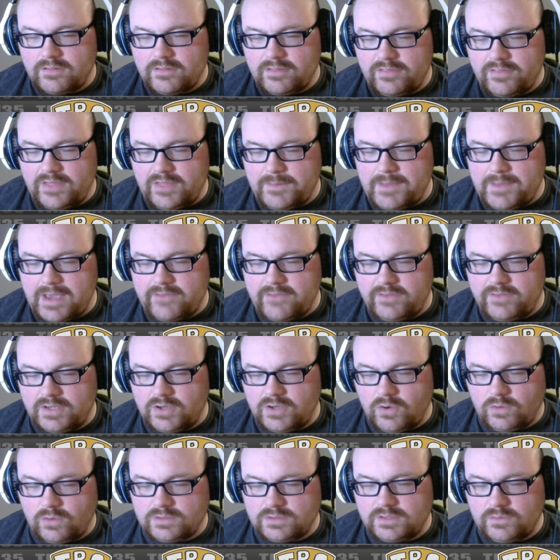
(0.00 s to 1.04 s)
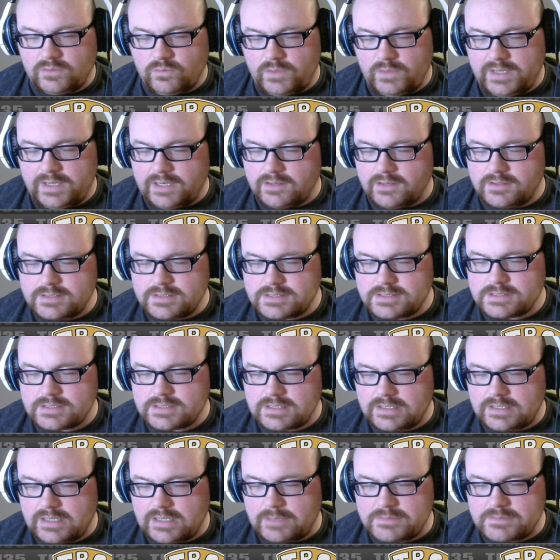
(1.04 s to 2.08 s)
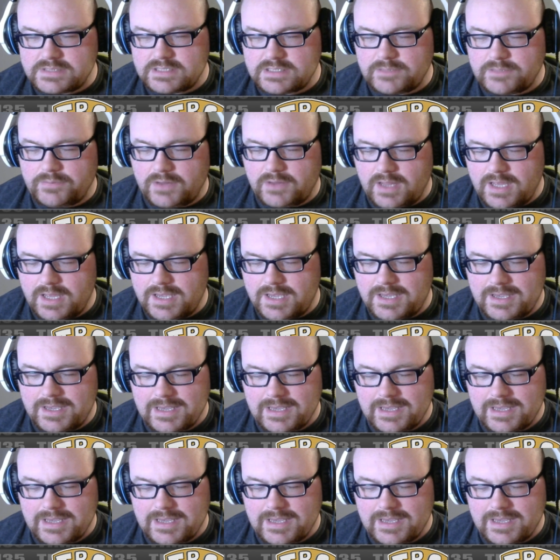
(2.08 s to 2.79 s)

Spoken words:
them having golden wieners comes into play,